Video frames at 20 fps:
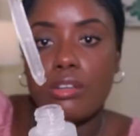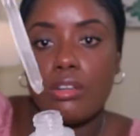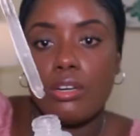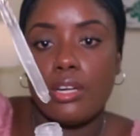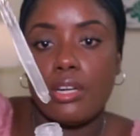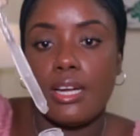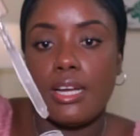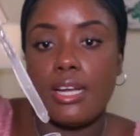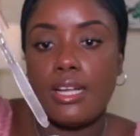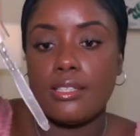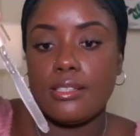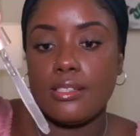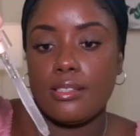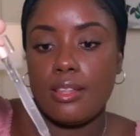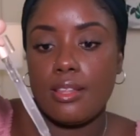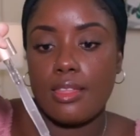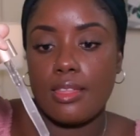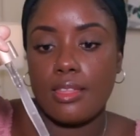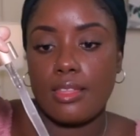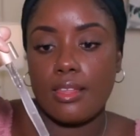Not as
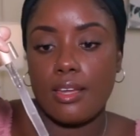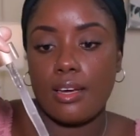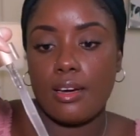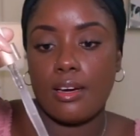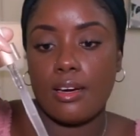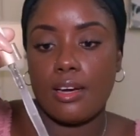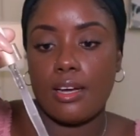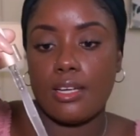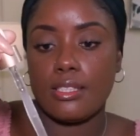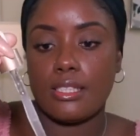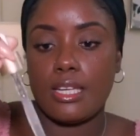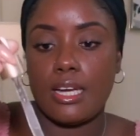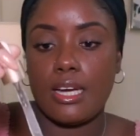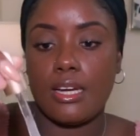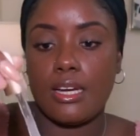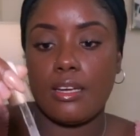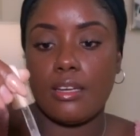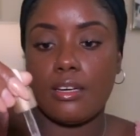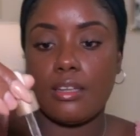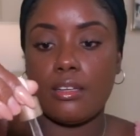thick as
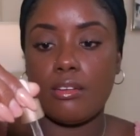I